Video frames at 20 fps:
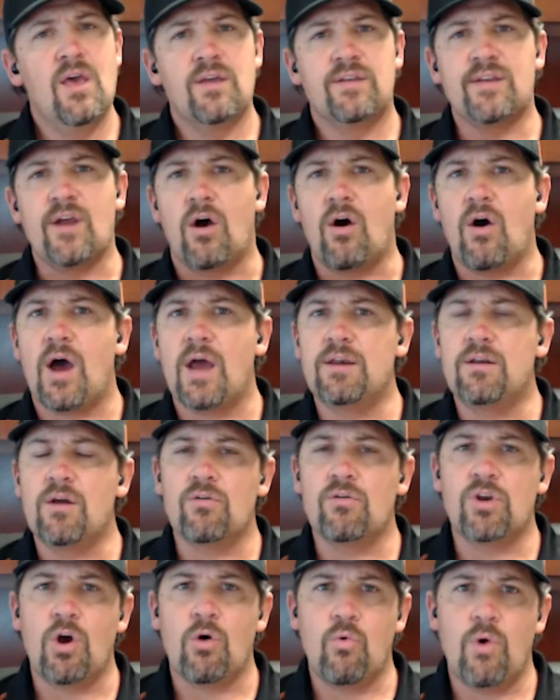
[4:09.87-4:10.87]
So I
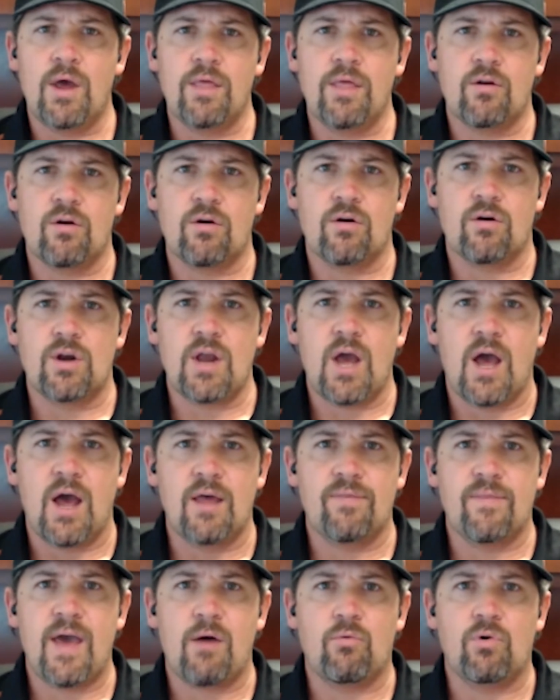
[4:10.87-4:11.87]
don't know whether or
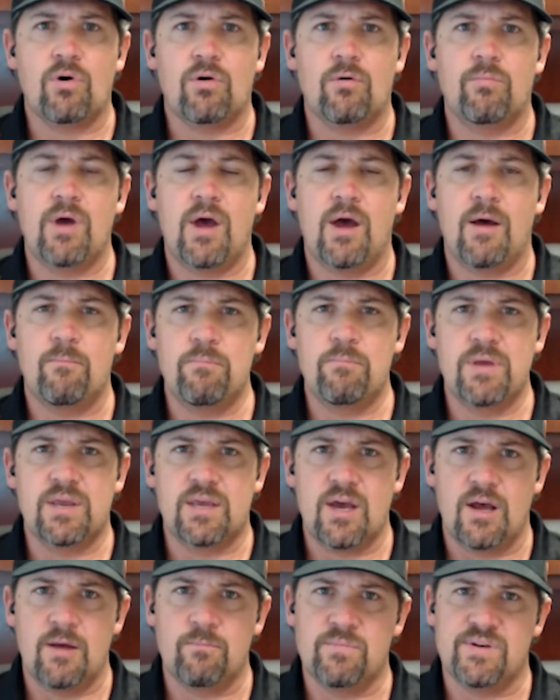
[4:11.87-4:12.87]
not that will uh,
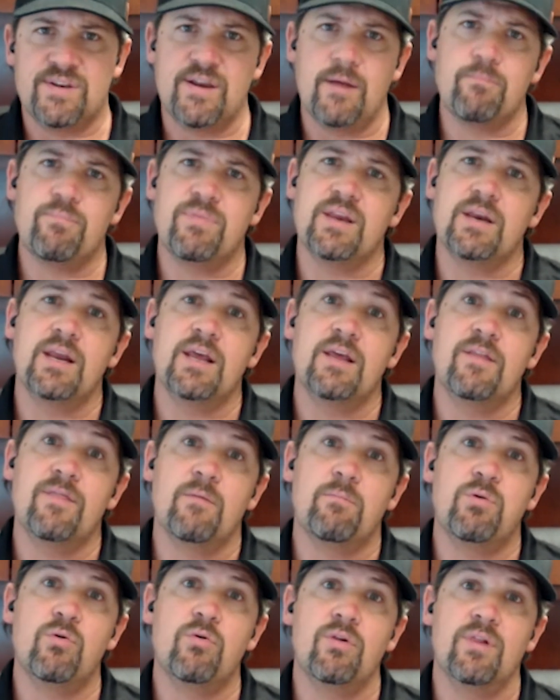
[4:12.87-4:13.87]
become something in
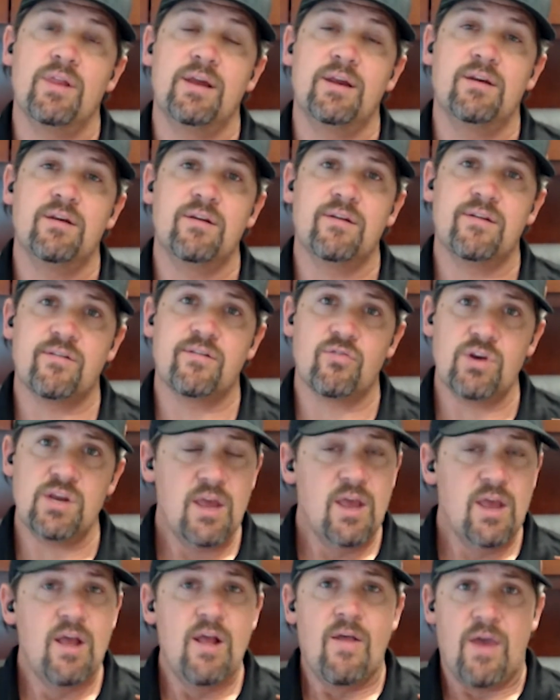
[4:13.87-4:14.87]
the pool industry,
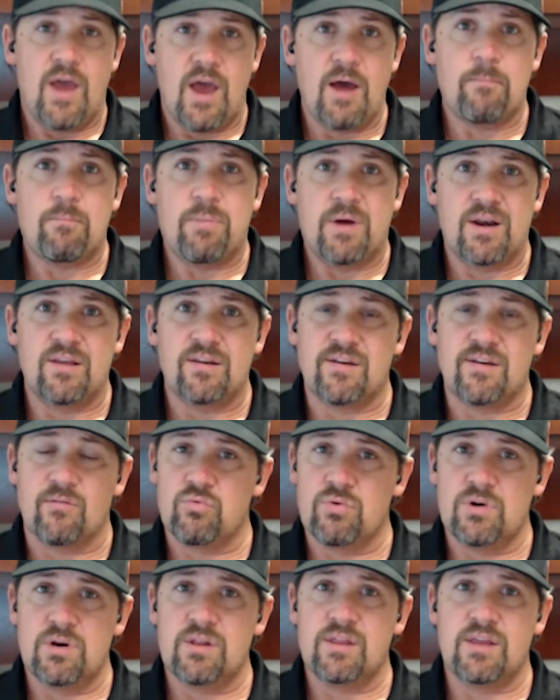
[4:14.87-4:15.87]
uh, but it's a
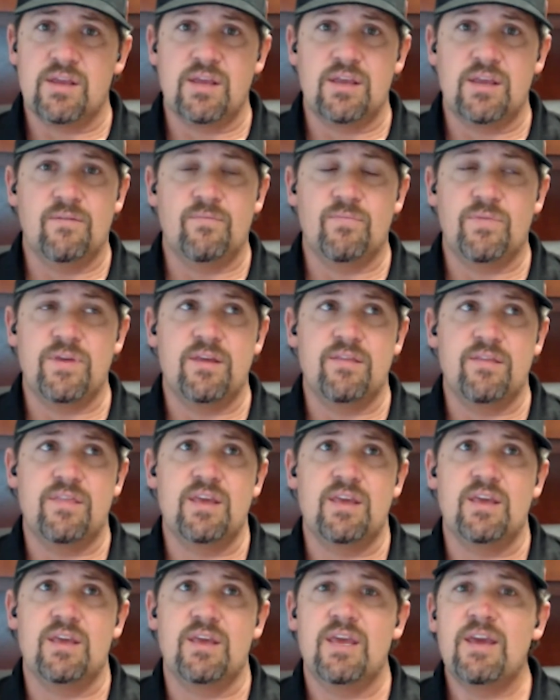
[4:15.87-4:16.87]
really the
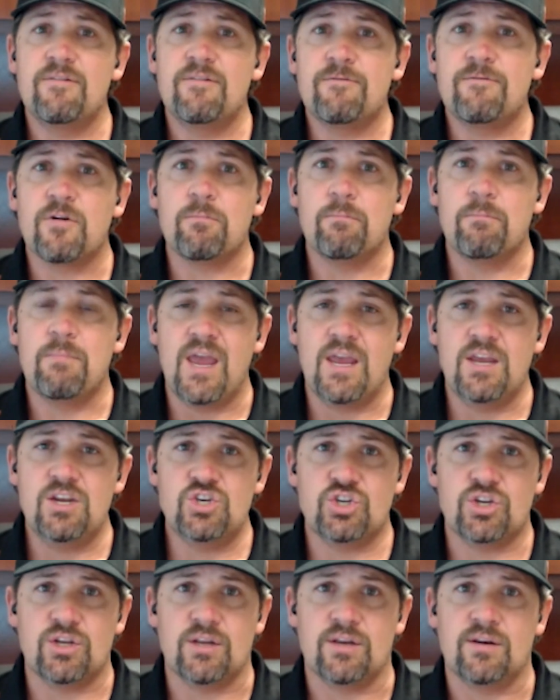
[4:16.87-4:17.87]
the
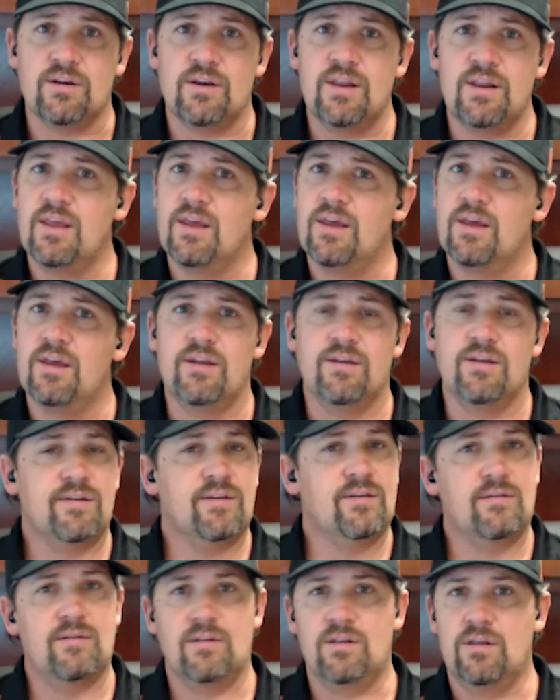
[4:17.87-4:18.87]
information
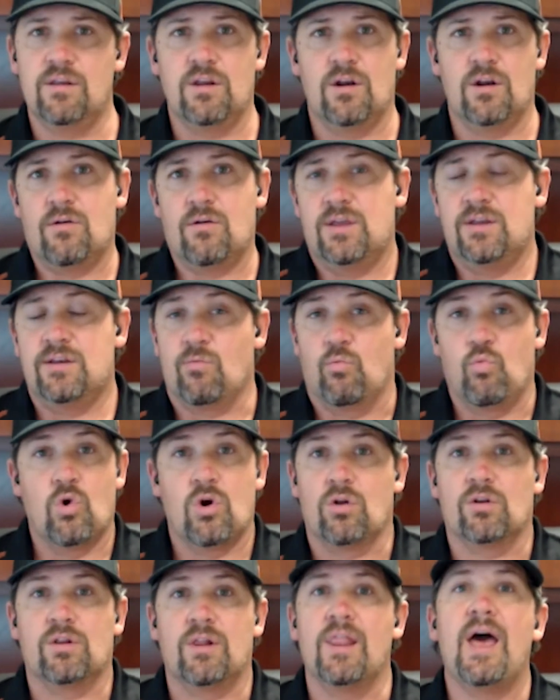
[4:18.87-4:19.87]
is you know it's
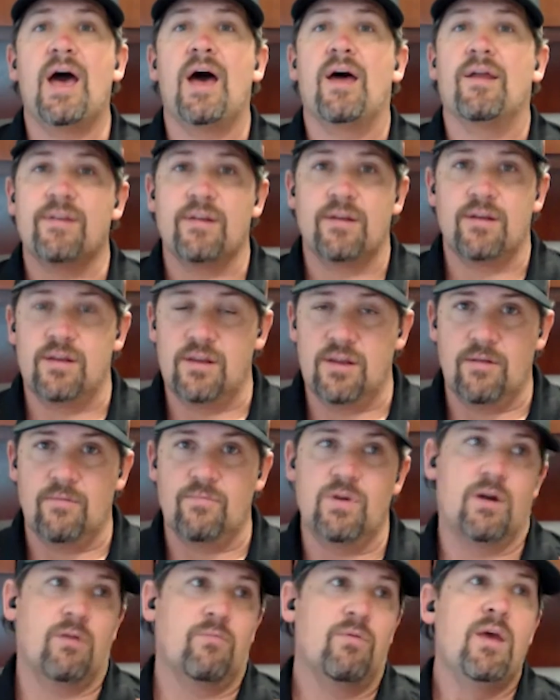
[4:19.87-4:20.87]
world class. Uh,
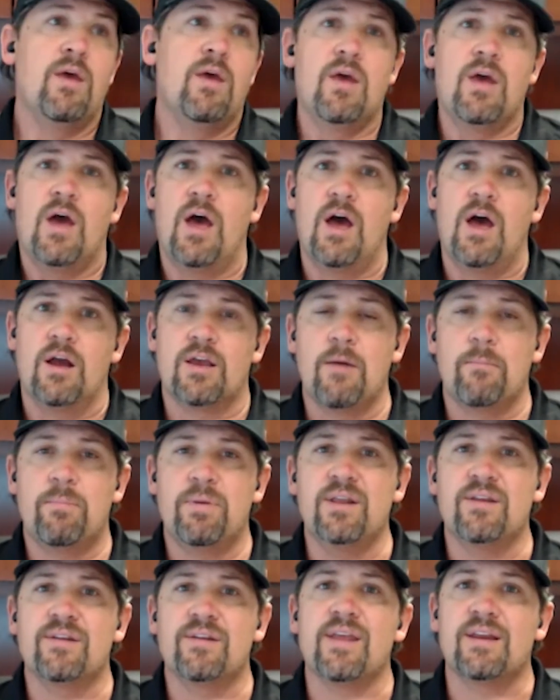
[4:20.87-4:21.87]
you know, uh,
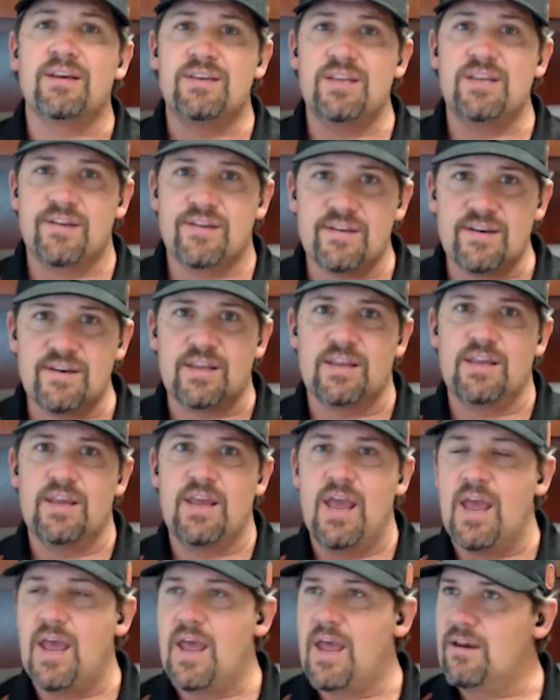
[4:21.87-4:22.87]
companies like Disney
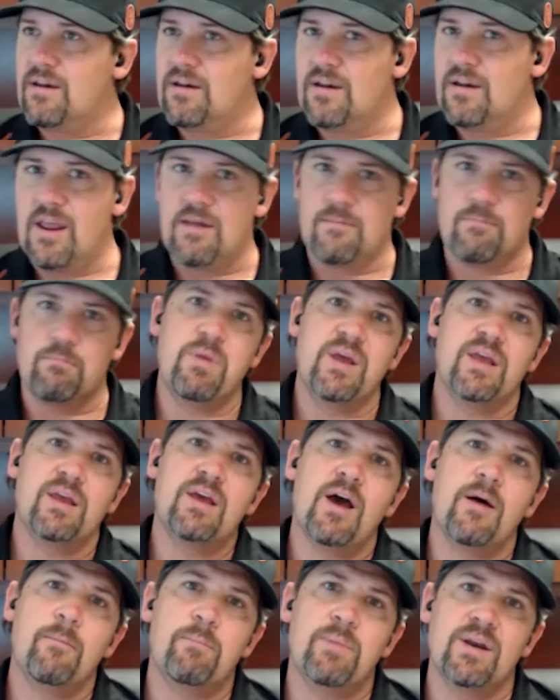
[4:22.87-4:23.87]
and and big
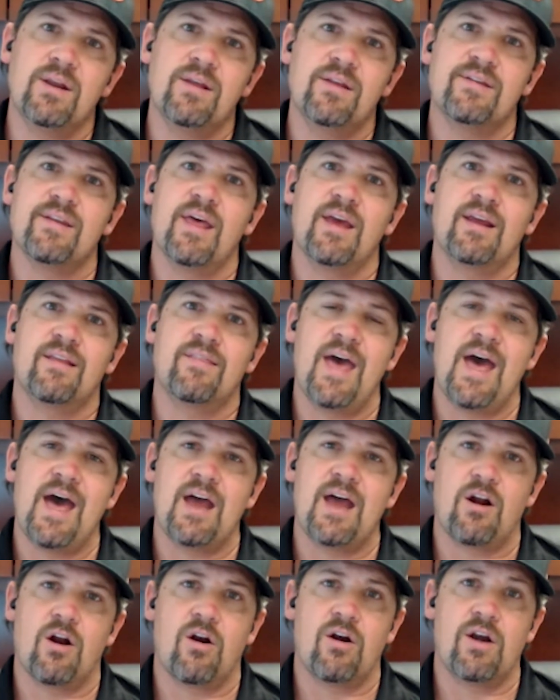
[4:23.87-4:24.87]
companies like
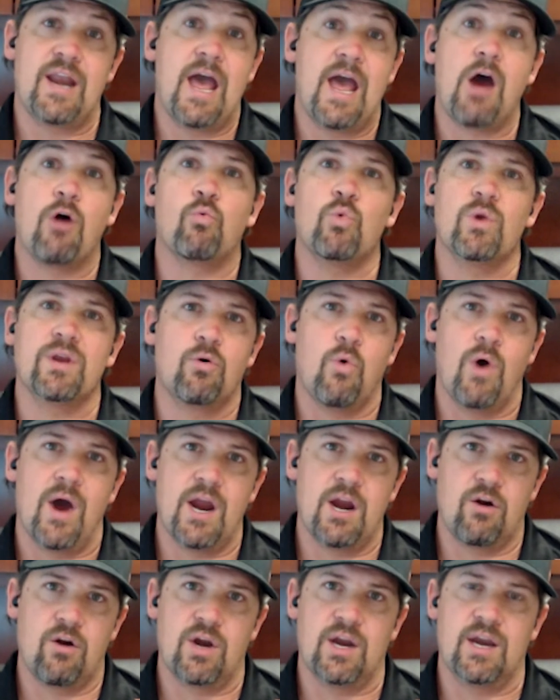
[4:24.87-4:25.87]
that are now
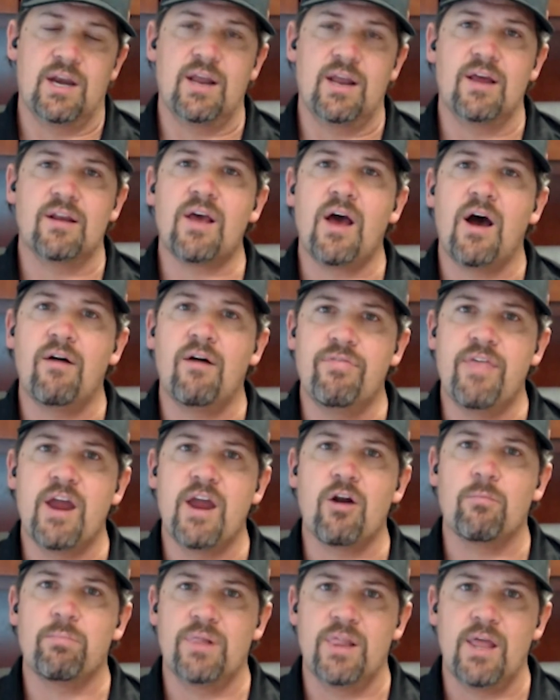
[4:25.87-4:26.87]
requiring it of
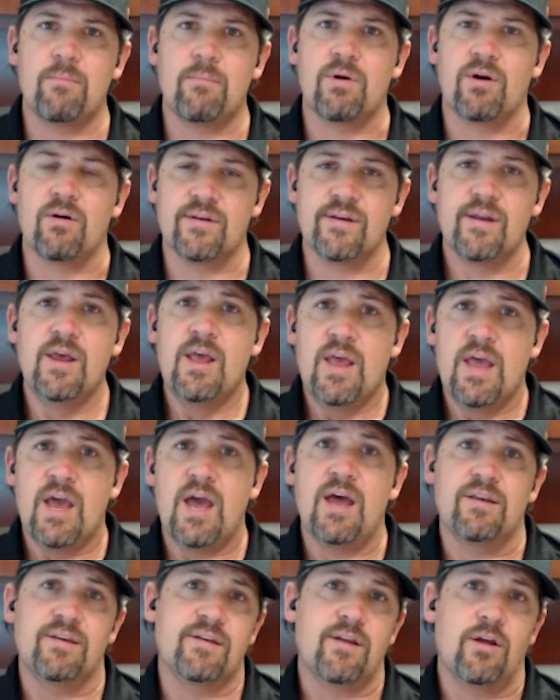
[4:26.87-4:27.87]
their plumbers,
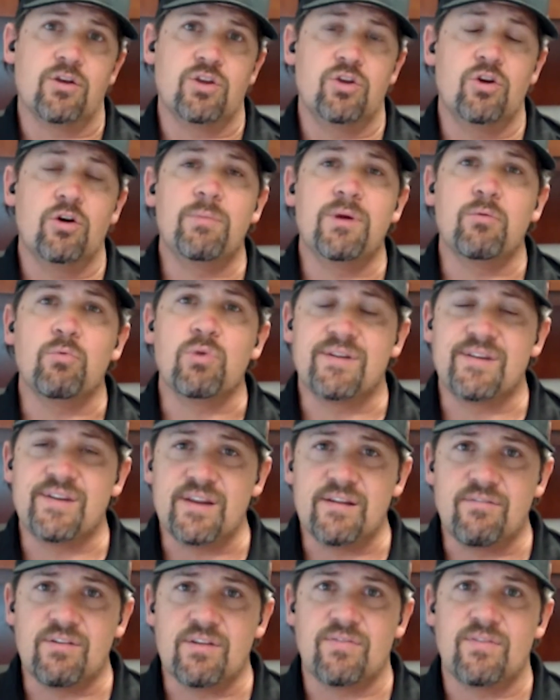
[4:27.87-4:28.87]
and so you'll be
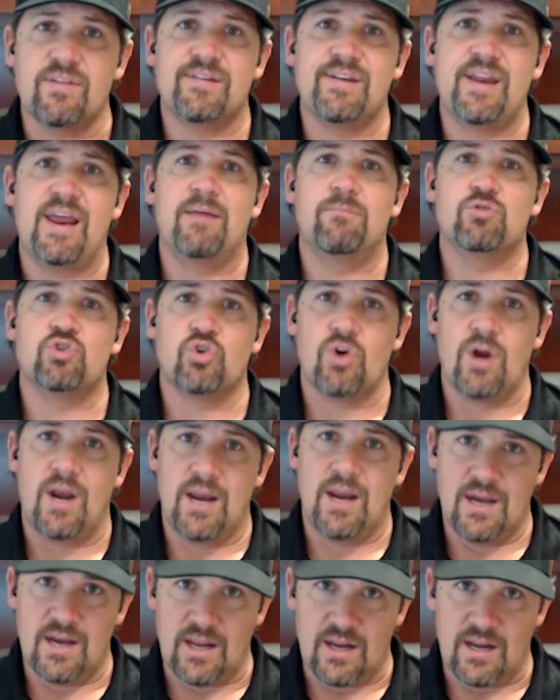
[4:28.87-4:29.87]
receiving the same training
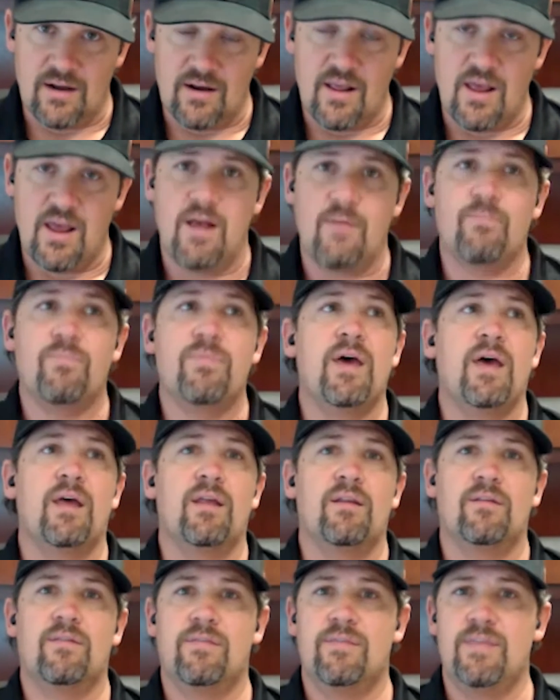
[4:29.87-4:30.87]
training uh,
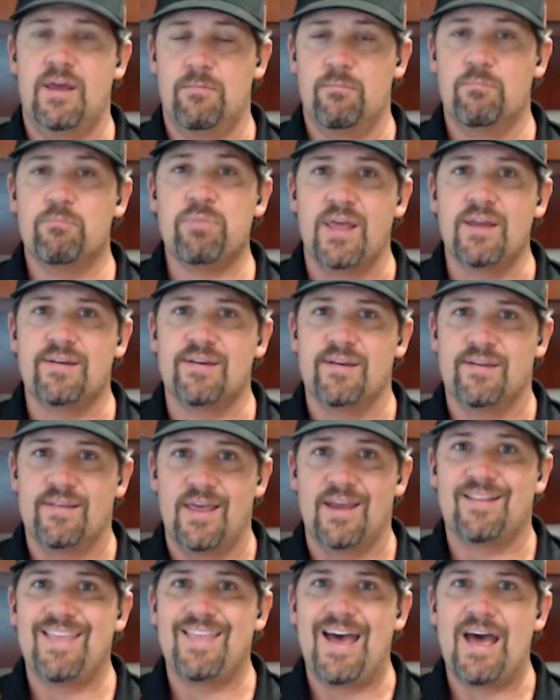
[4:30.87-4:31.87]
that that places
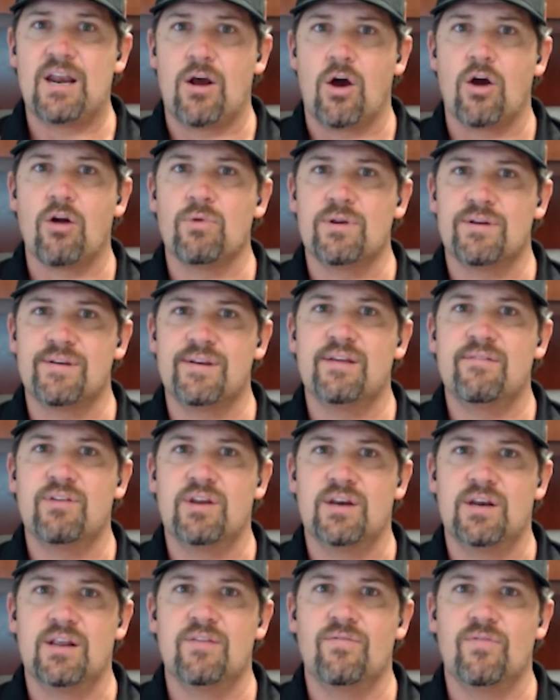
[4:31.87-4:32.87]
like that are
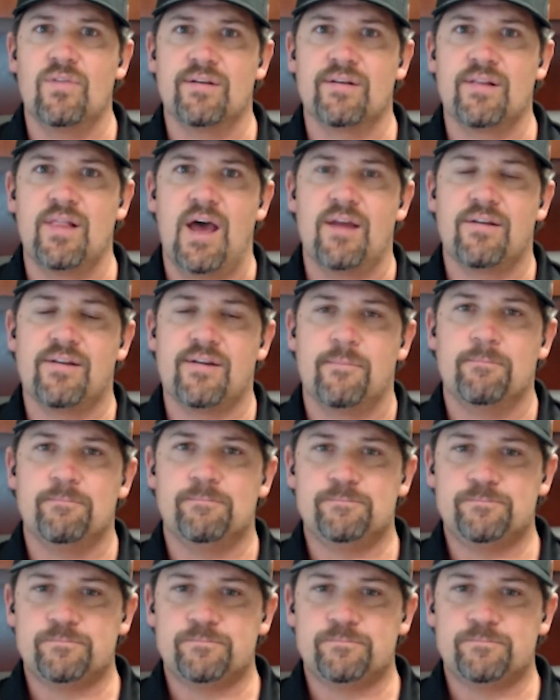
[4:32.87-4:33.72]
receiving in this class.